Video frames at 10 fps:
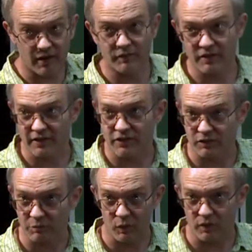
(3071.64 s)
time translation
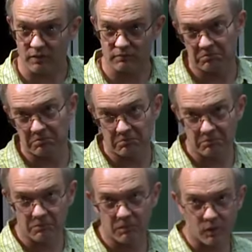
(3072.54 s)
is broken.
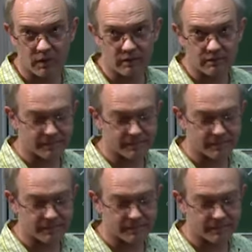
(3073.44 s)
Okay.